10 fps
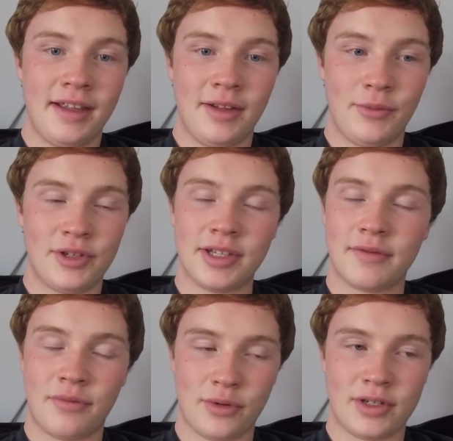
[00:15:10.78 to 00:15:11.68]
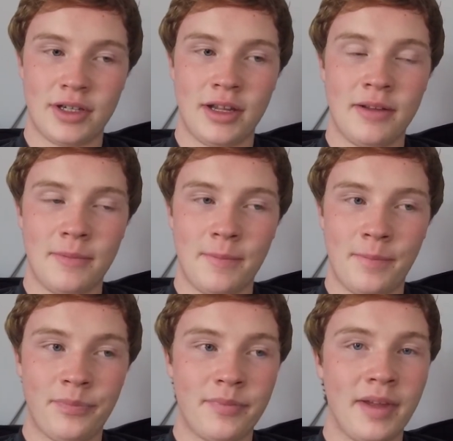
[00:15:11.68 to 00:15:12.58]
which is unfortunate.
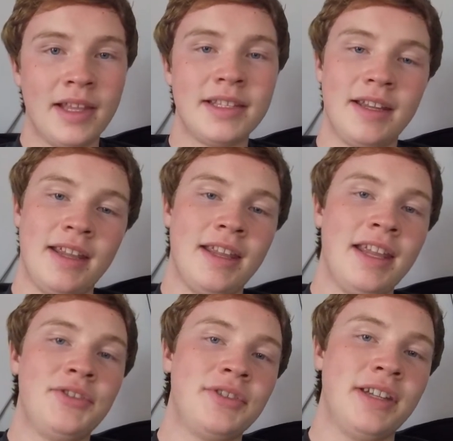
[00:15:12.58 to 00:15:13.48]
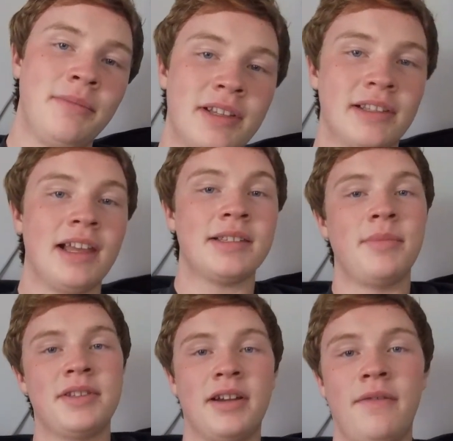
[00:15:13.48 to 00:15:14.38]
It's interesting because last
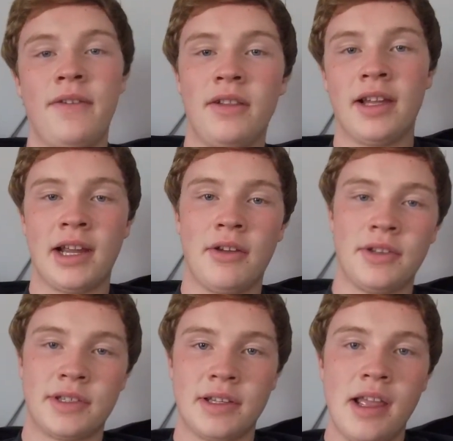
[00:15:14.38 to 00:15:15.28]
semester I felt like I